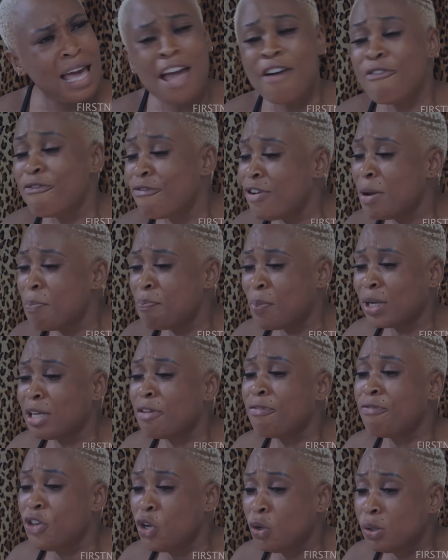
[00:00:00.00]

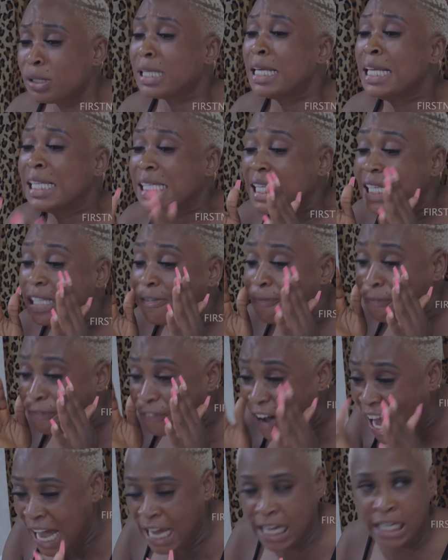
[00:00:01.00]
Everybody feels it is
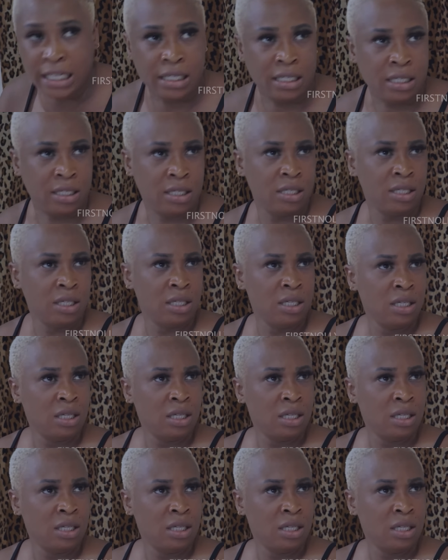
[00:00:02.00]
fine!